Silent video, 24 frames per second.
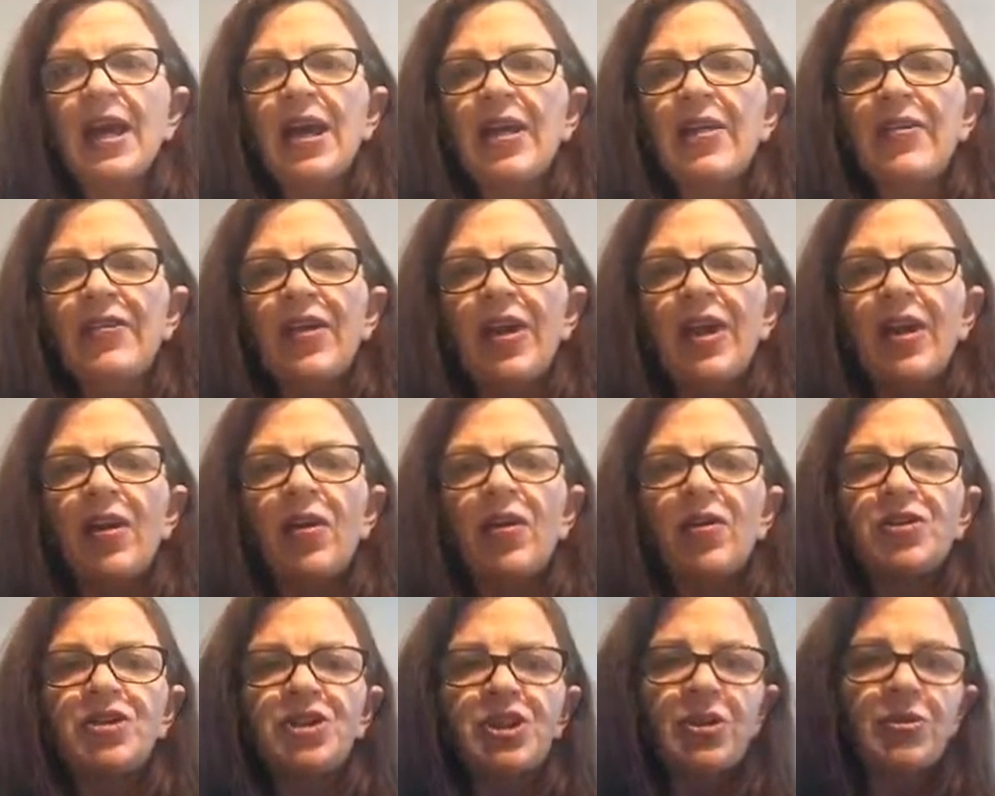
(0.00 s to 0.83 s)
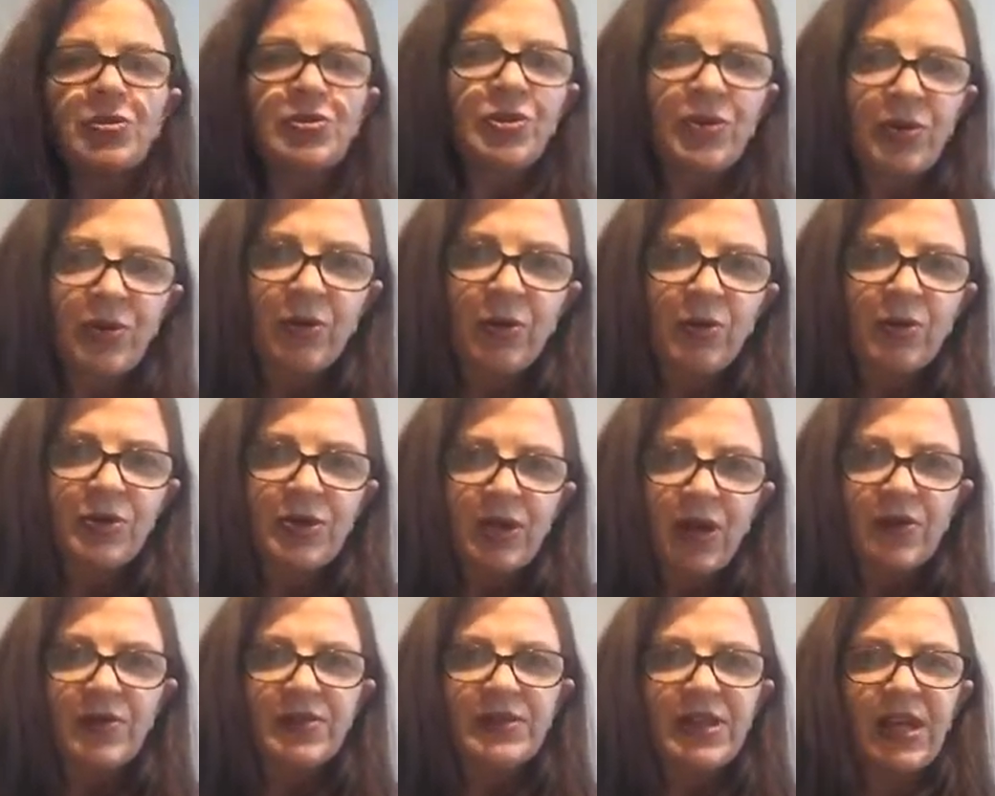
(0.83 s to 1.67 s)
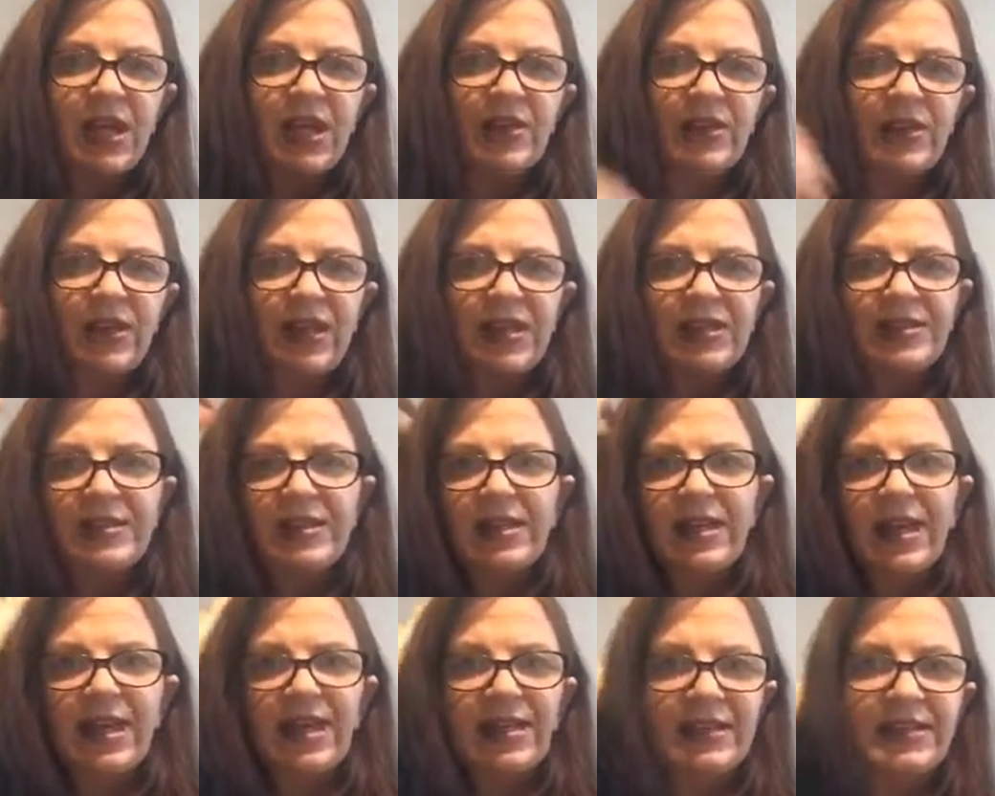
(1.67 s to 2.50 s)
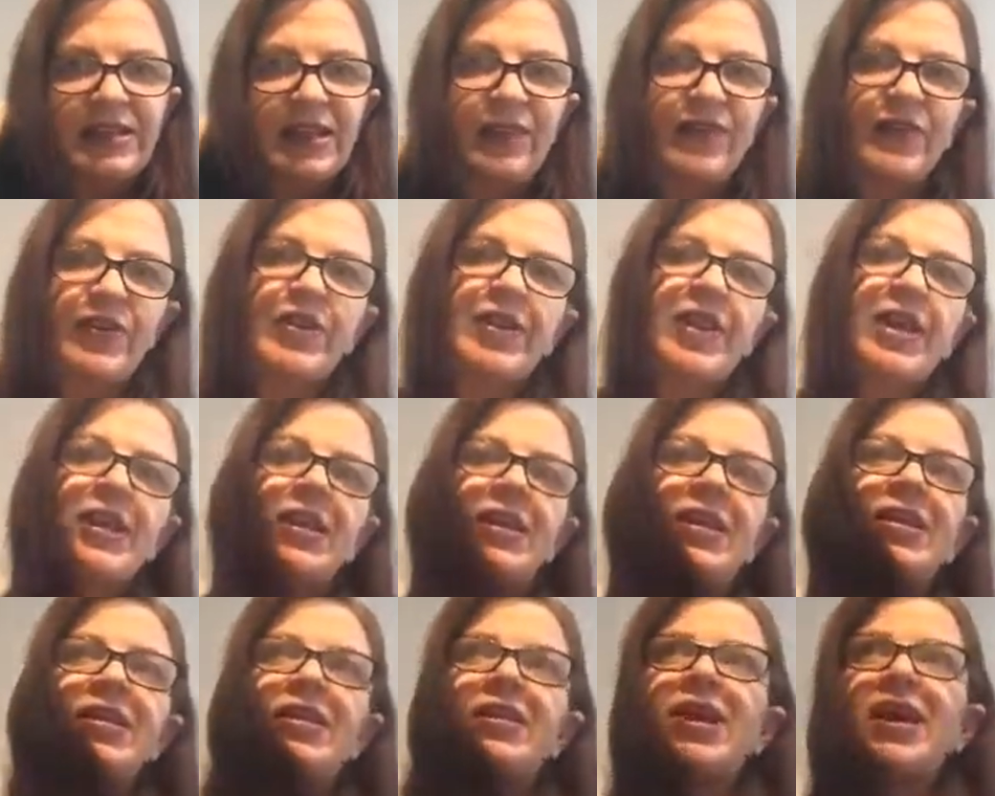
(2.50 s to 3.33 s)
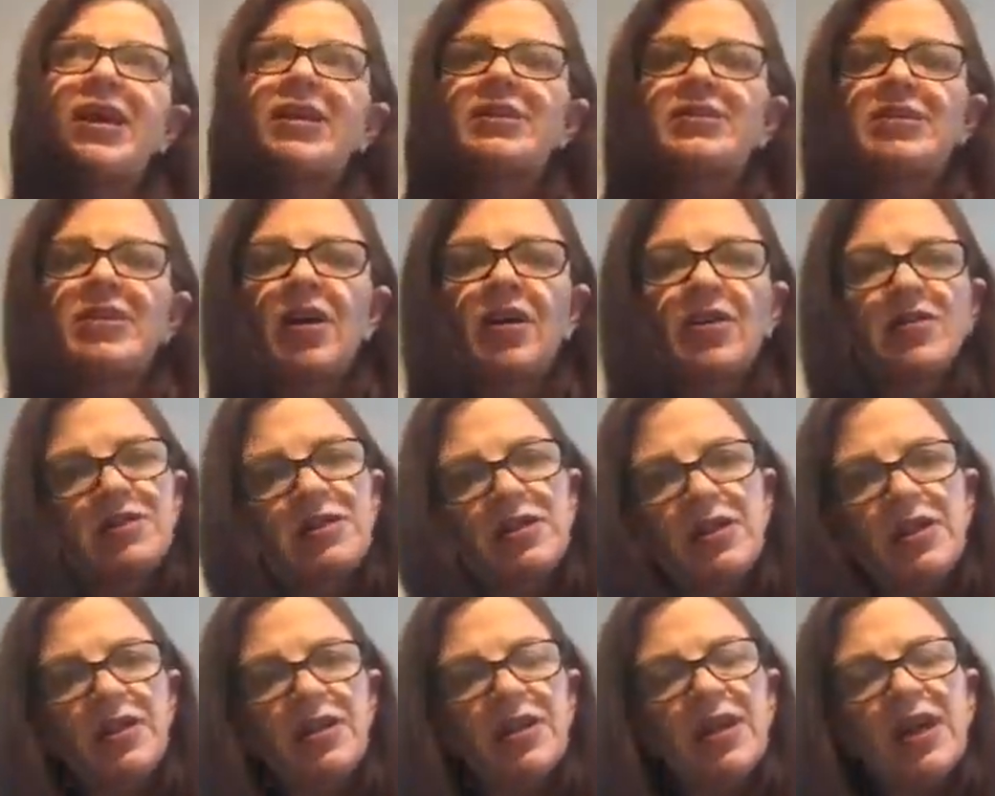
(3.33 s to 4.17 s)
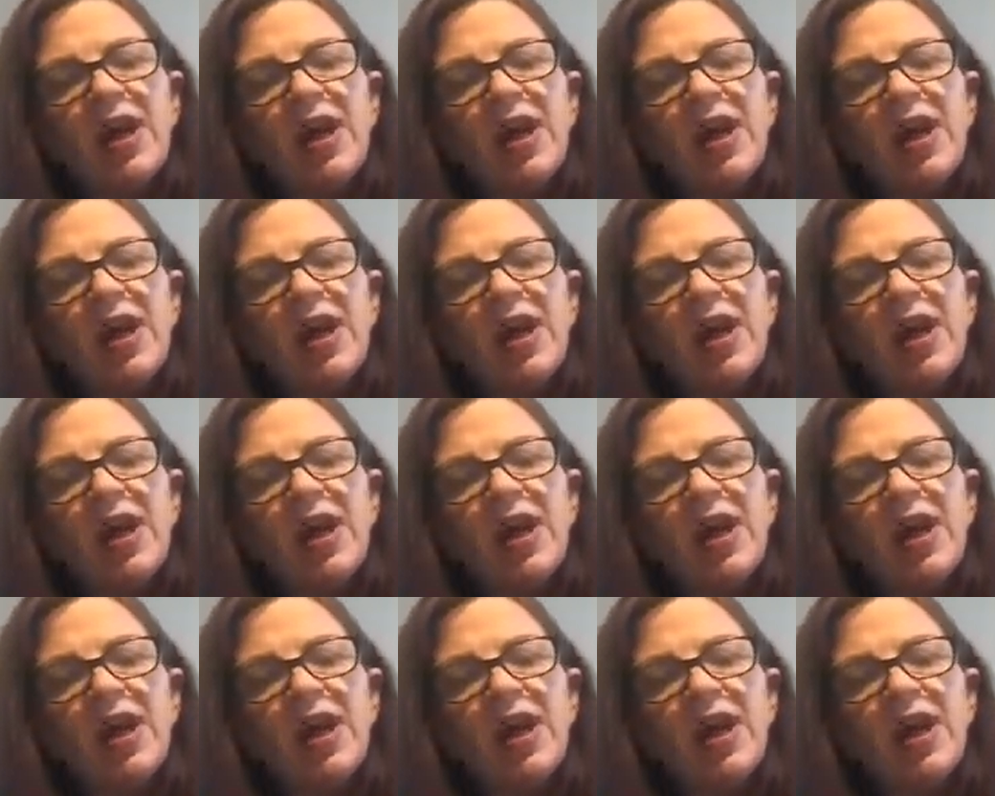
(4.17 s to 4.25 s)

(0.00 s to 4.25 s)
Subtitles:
then our children also see that it's a negative, and then they start to